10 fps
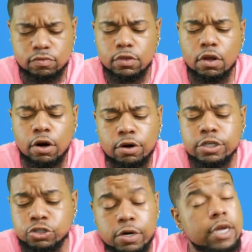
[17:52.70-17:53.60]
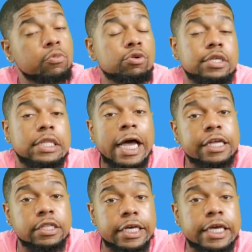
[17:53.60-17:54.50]
her and Trey, more than
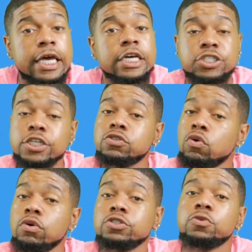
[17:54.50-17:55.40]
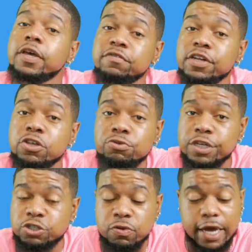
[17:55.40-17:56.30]
likely, she's going to make fun of you
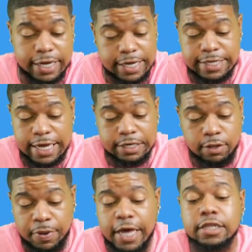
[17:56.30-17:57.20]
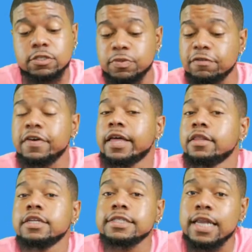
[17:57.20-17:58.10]
that you got kicked out of the palace. But Falynn
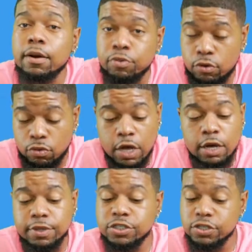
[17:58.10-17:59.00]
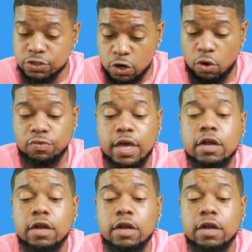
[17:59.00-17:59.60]
is not broke. But just know that her